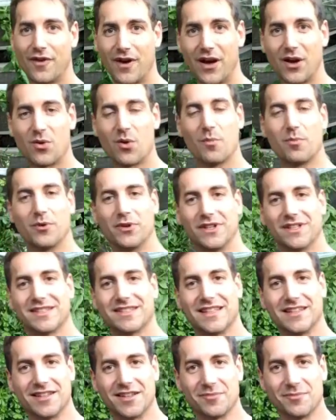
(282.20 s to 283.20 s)
of
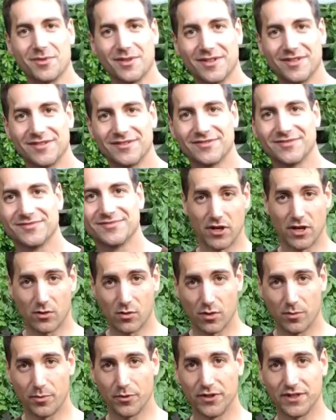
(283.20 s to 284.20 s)
aquaponics setup. I
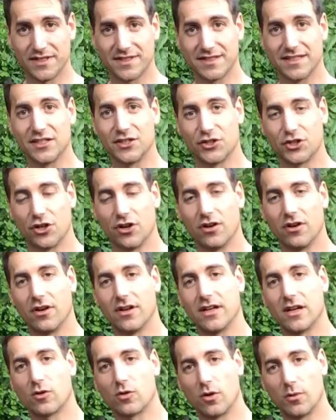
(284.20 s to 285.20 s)
am an aquaponics
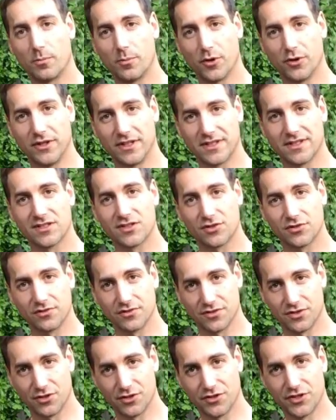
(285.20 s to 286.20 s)
teacher, an
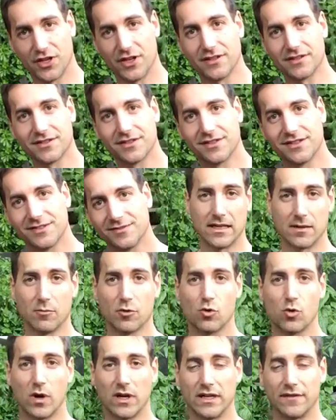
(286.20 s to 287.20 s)
aquaponics consultant,
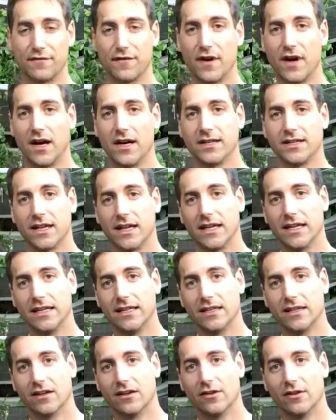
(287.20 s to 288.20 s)
and I am qualified
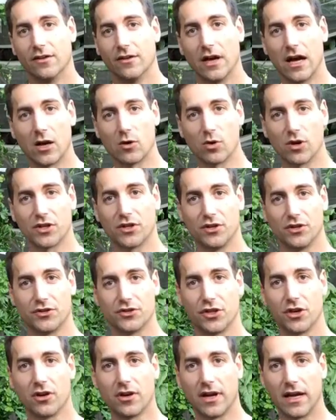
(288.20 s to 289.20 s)
in uh,
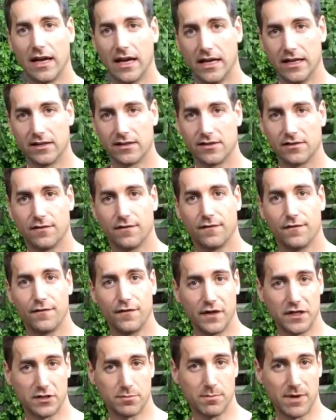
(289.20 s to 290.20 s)
aquaculture and
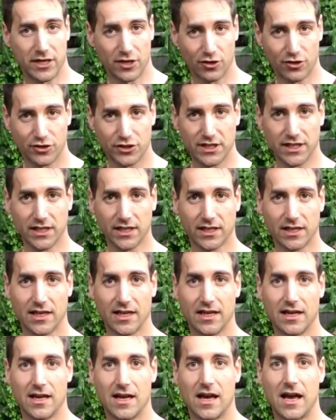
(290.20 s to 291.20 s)
fish biology,